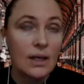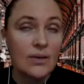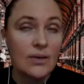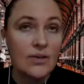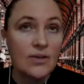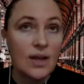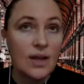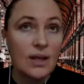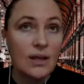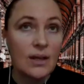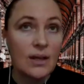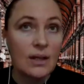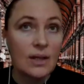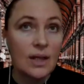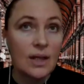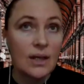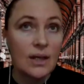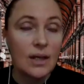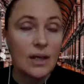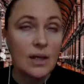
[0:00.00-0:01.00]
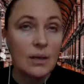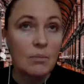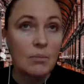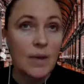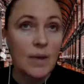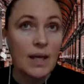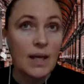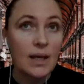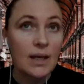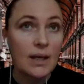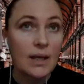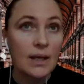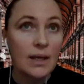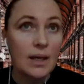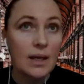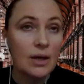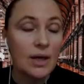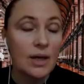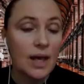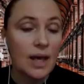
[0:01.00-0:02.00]
let's say that I can make
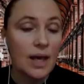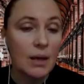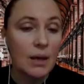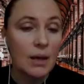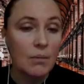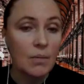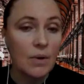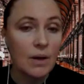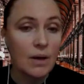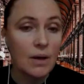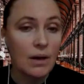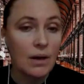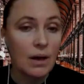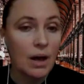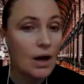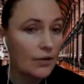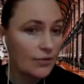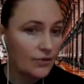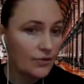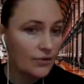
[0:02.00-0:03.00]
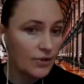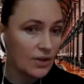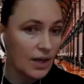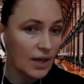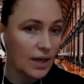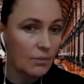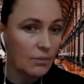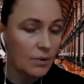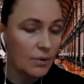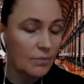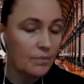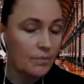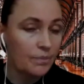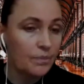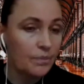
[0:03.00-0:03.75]
a game half the time